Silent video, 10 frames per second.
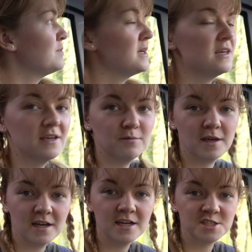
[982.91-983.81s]
We
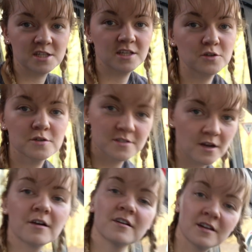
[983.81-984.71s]
can actually use
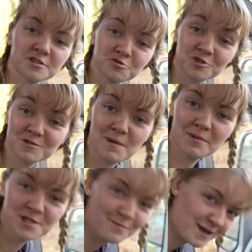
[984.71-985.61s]
our National Trust
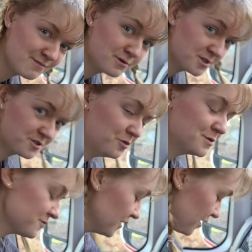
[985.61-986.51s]
membership again, which is always really